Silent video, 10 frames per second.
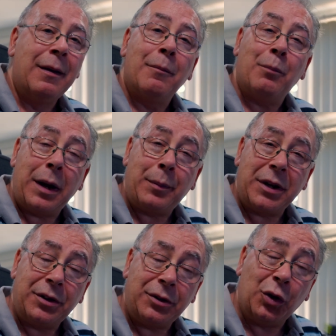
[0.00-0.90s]

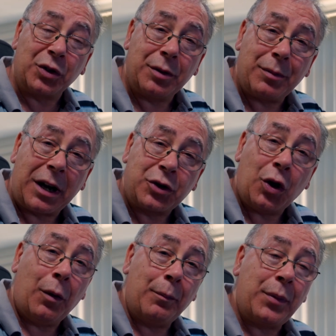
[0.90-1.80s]
Maybe not so much
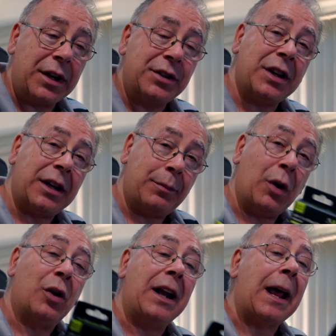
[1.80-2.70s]
on PCs, but
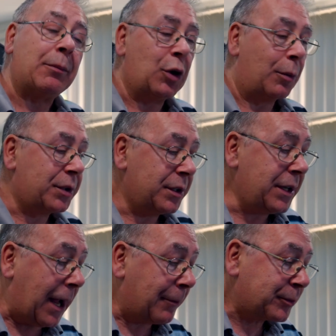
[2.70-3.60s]
on laptops.
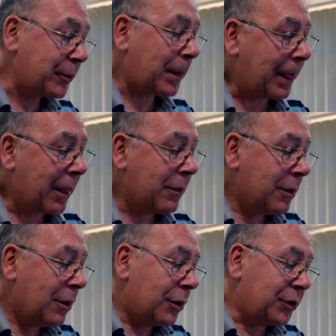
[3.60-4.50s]
Now,
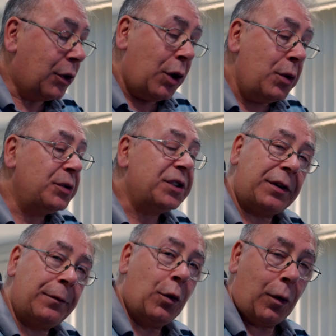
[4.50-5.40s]
so who's this
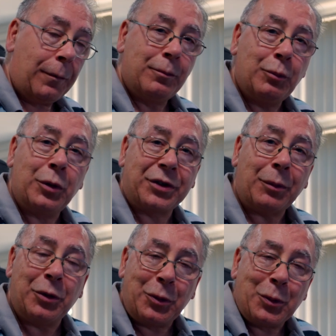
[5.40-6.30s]
for? Well,
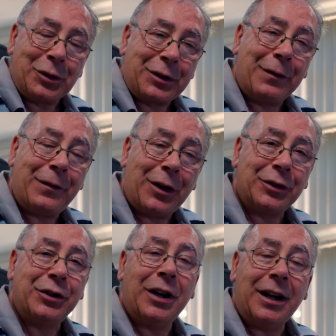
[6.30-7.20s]
someone who wants a
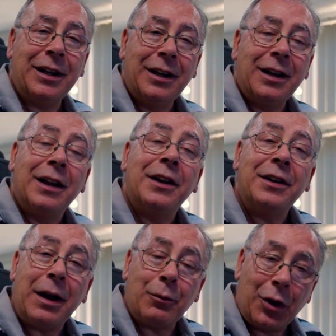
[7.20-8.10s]
faster
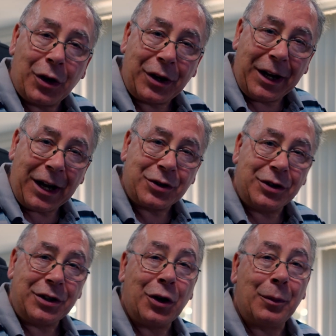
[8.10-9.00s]
network
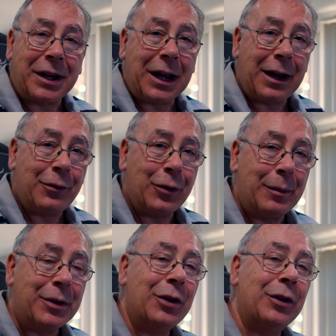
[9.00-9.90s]
connection. You've got to be careful here,
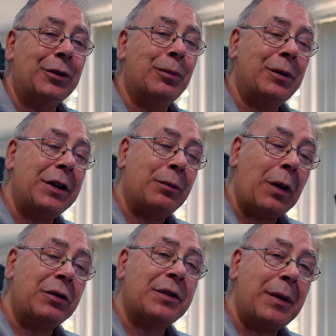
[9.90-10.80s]
because this
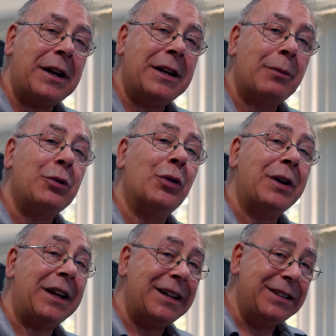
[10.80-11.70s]
won't speed up your
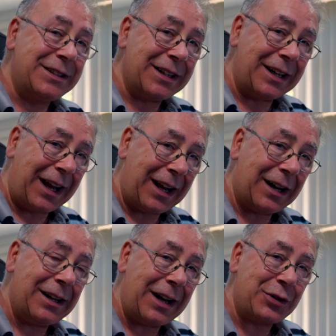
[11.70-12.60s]
internet
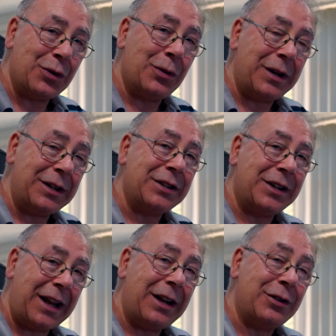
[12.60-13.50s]
unless your
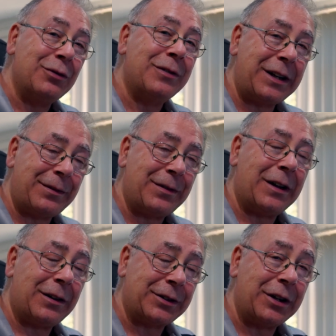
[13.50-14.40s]
internet is already
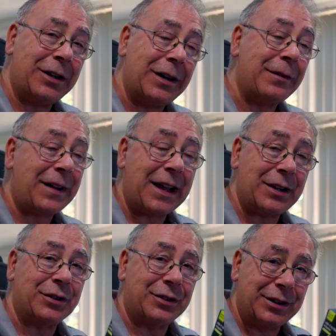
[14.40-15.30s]
faster than
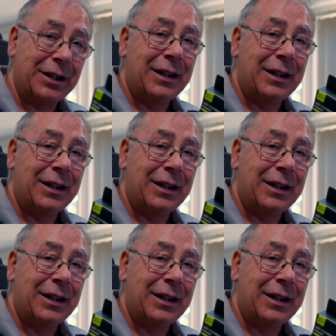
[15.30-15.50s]
1,000.